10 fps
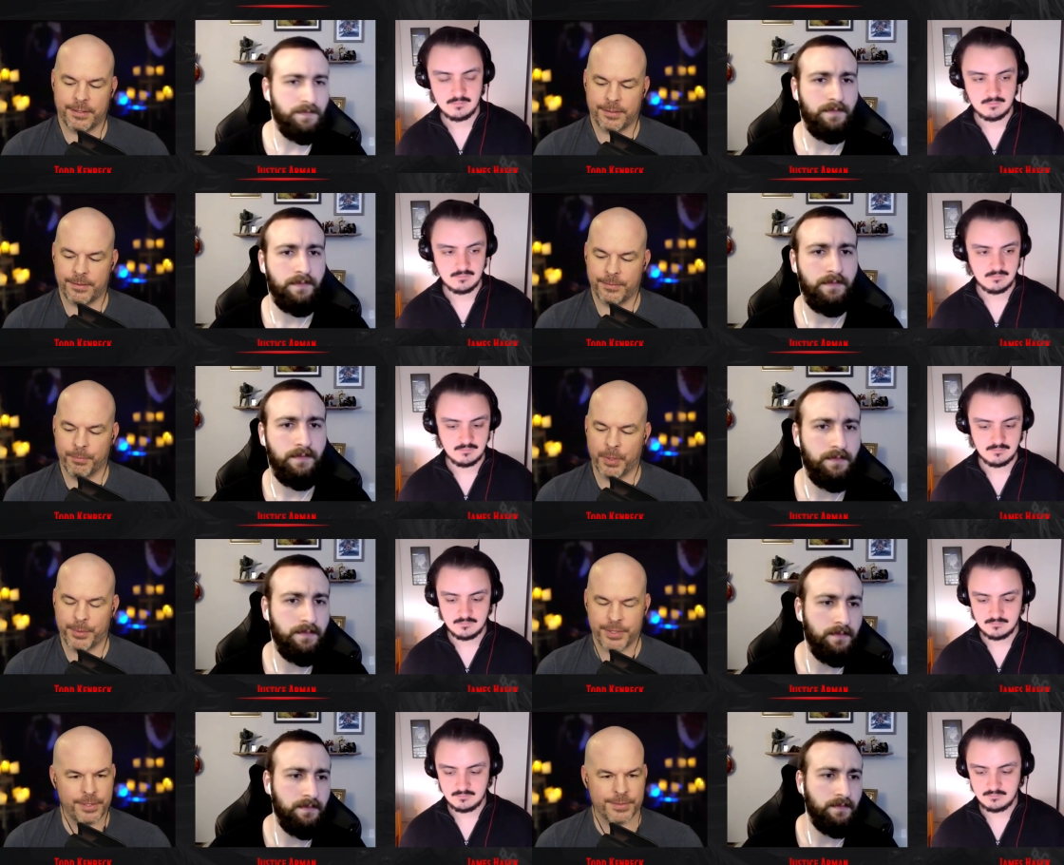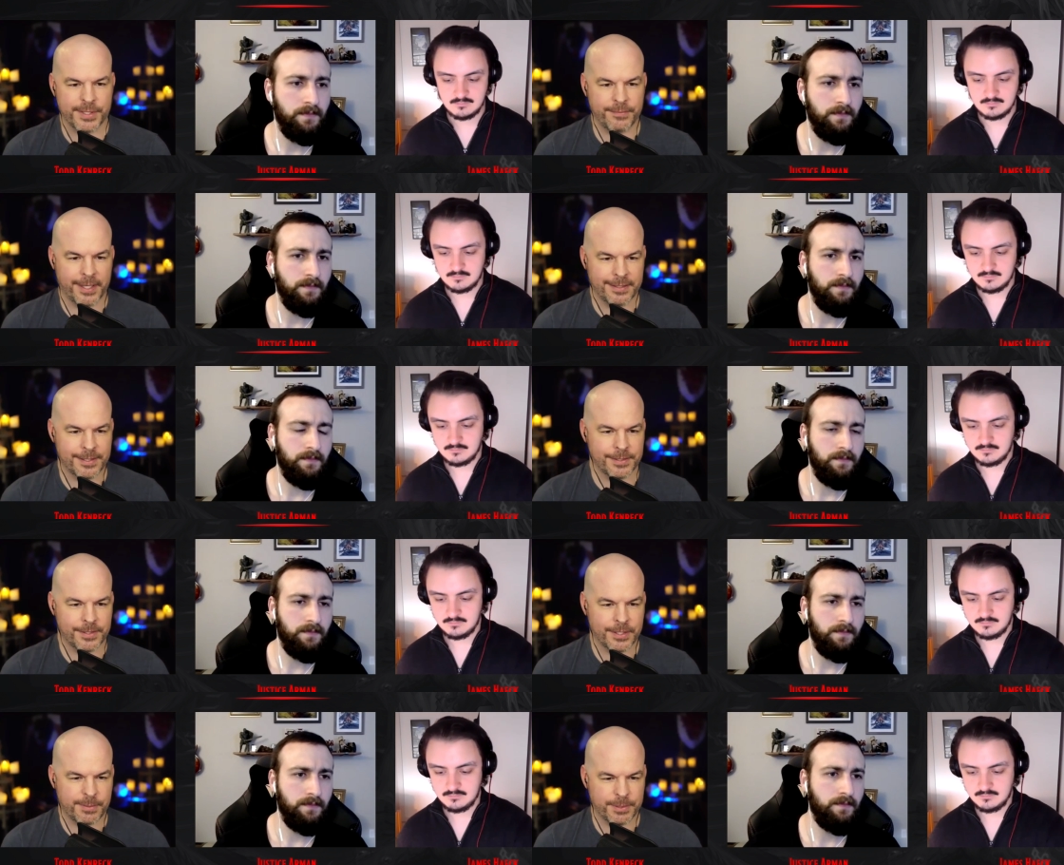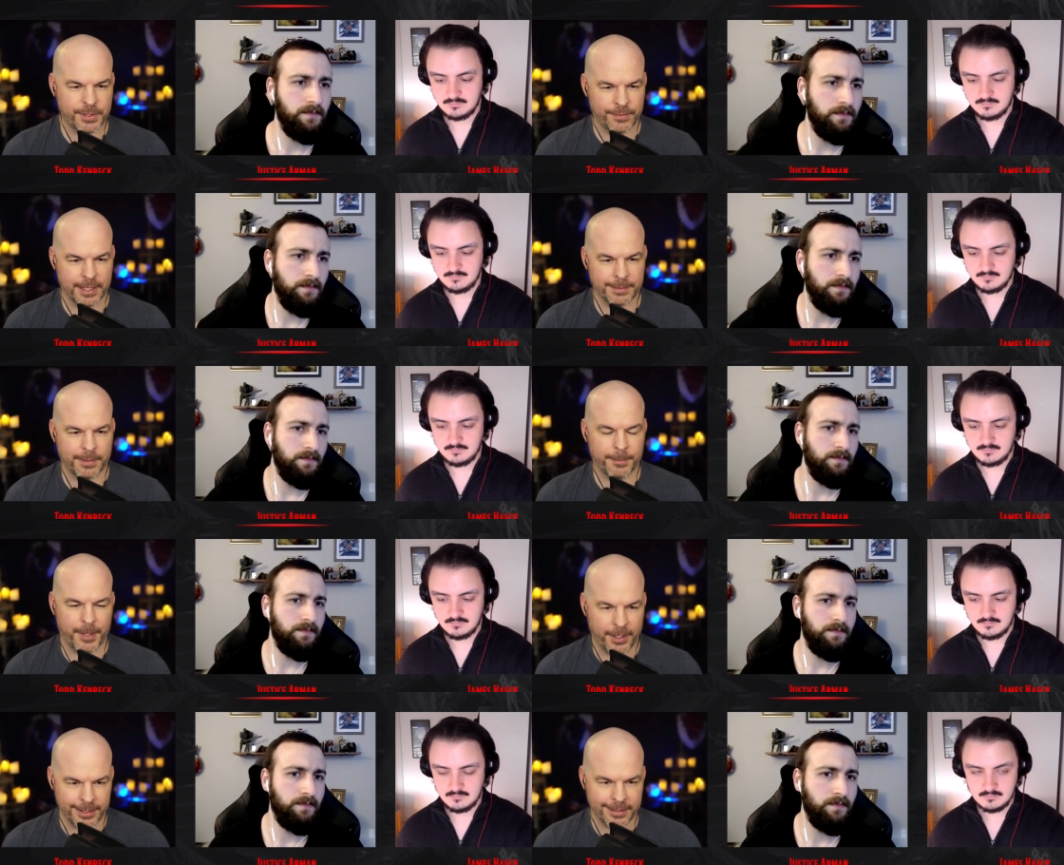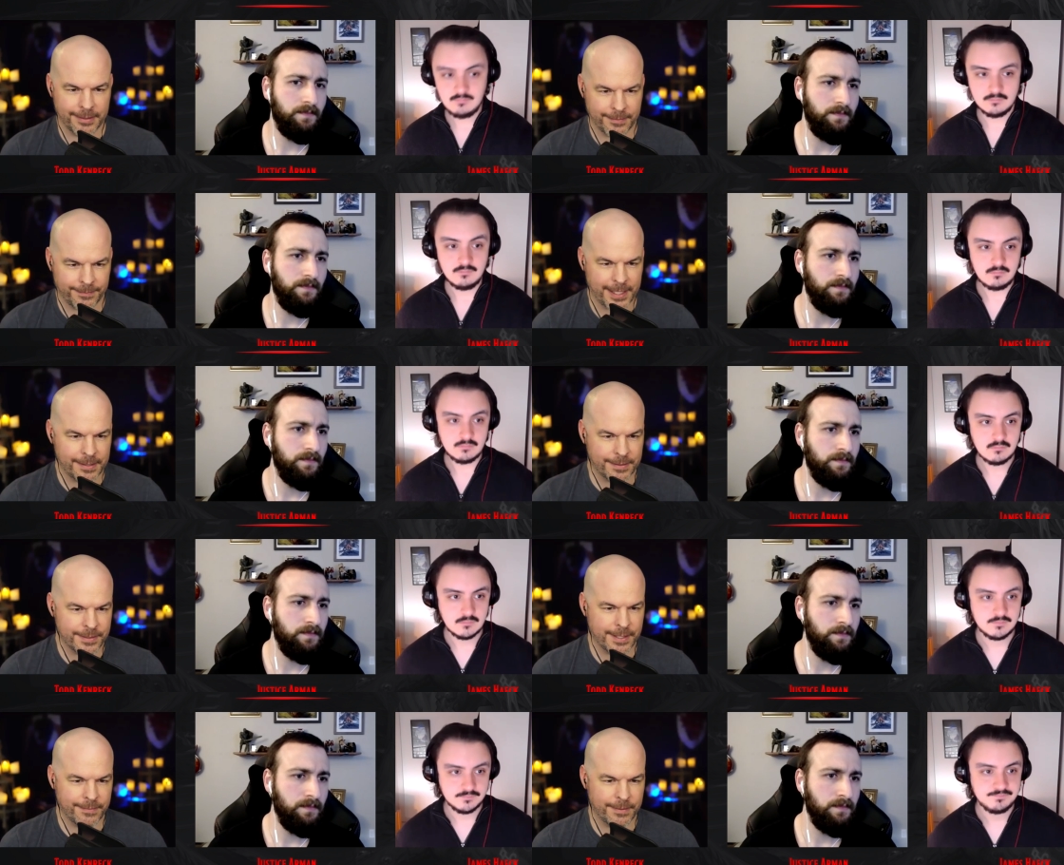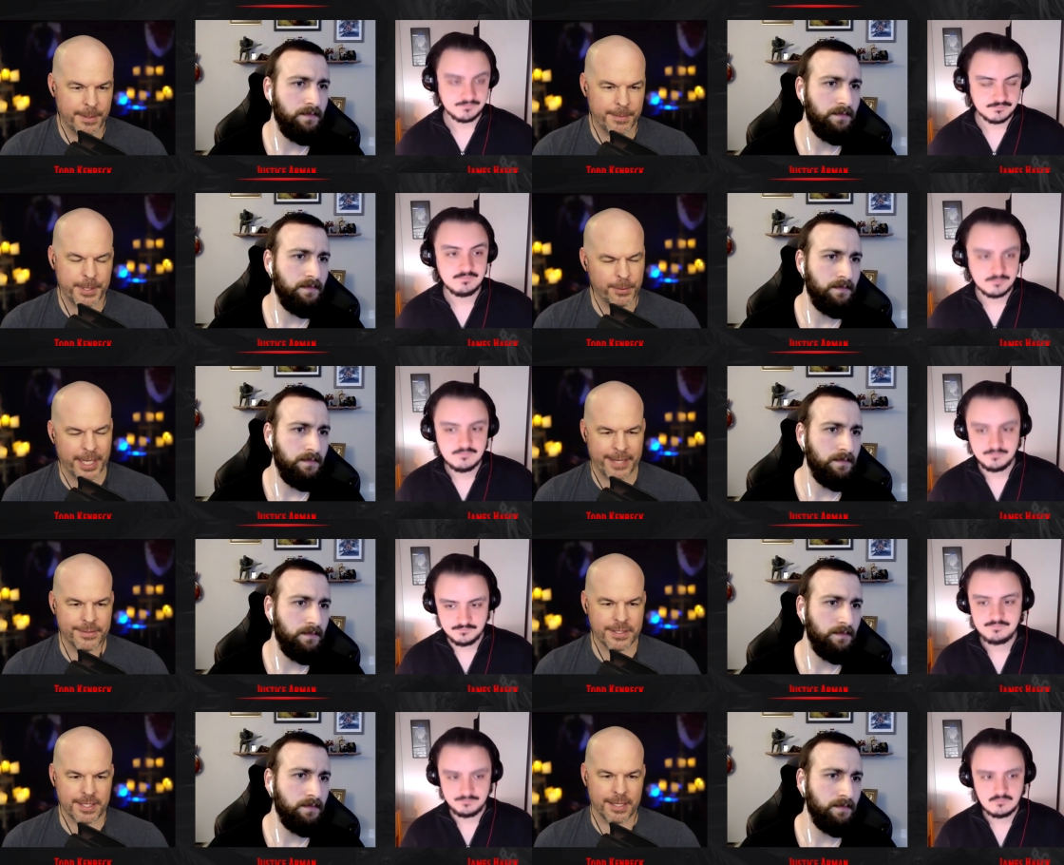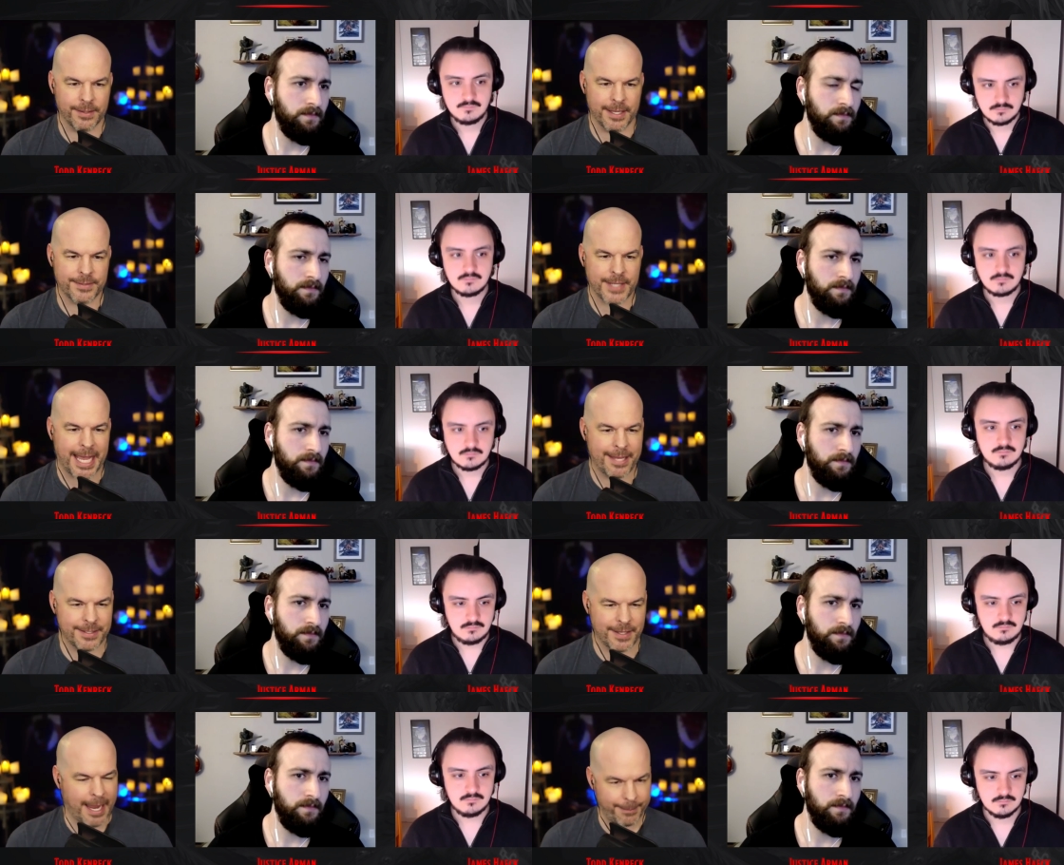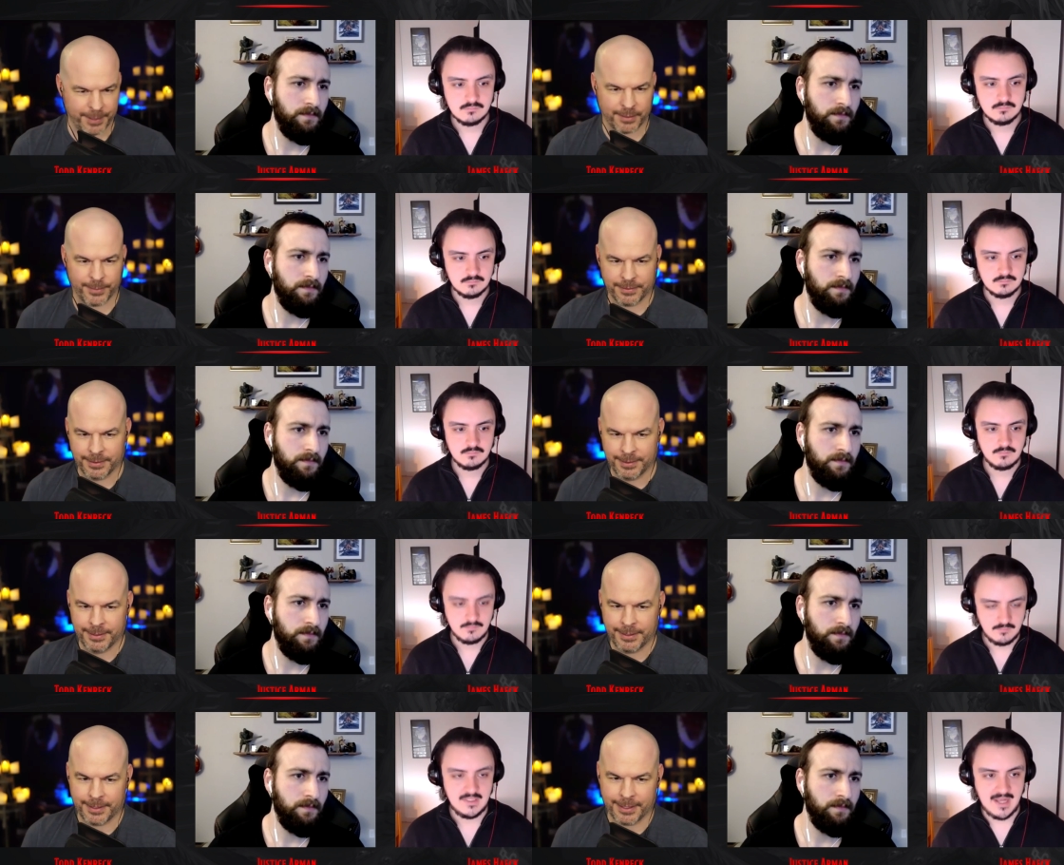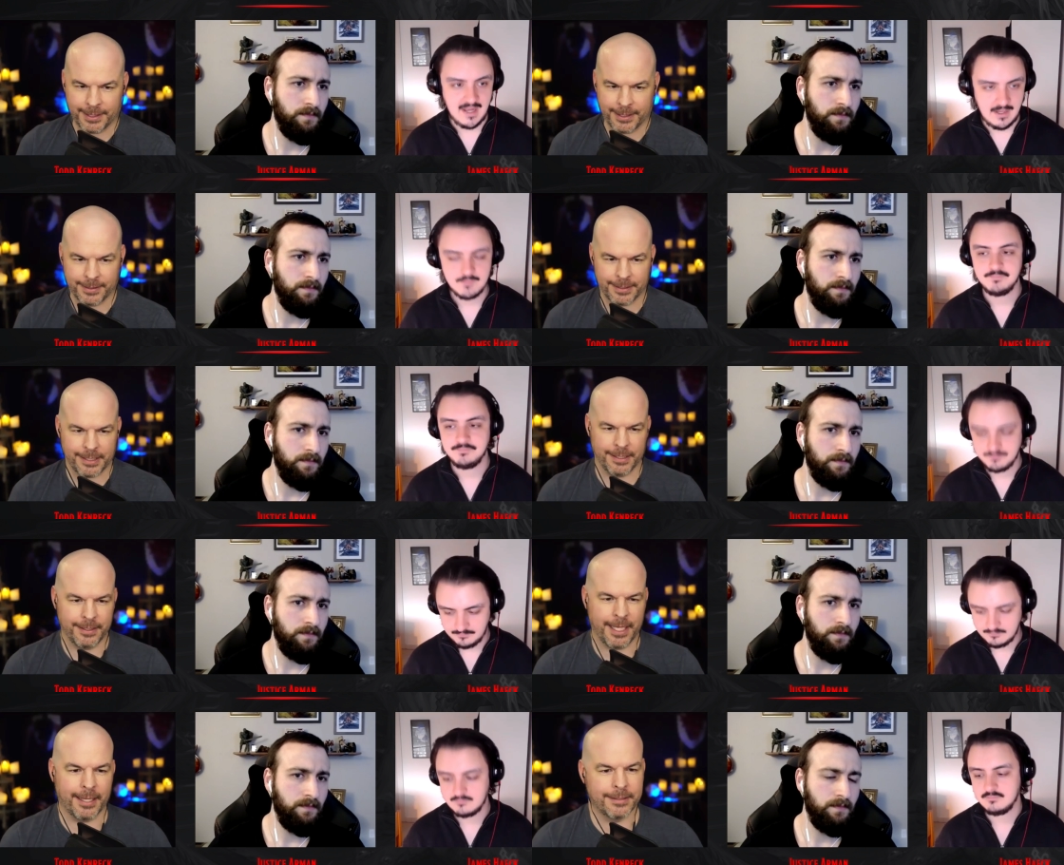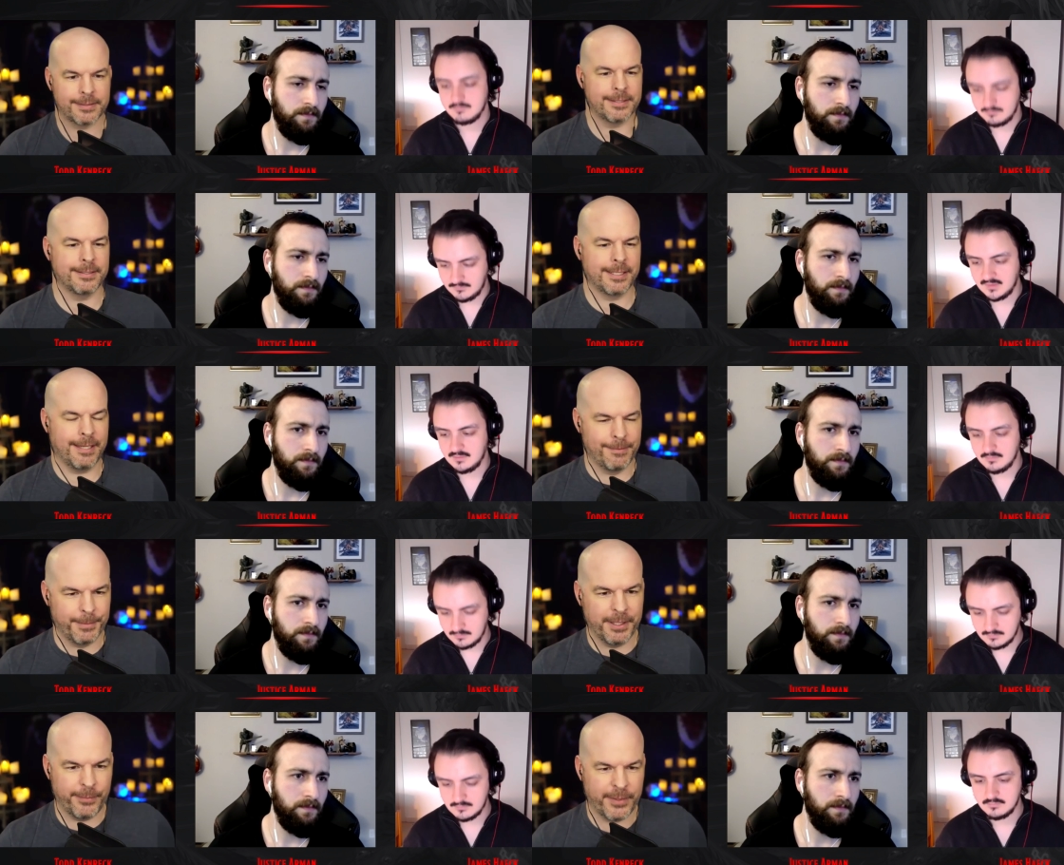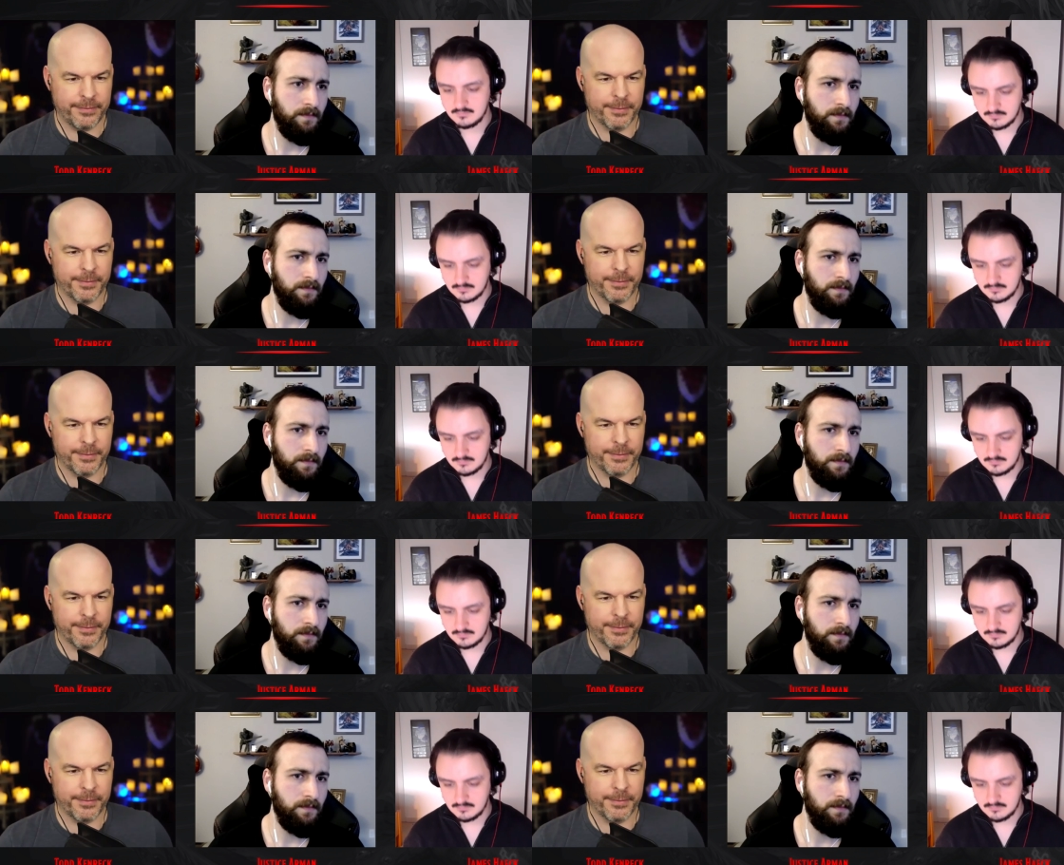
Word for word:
Speaker 1: a good moment to use advantage, especially for like barbarian and the fighter and stuff that maybe don't have a skill that is as applicable? Yeah. Uh, and yeah, to, to give them a little bit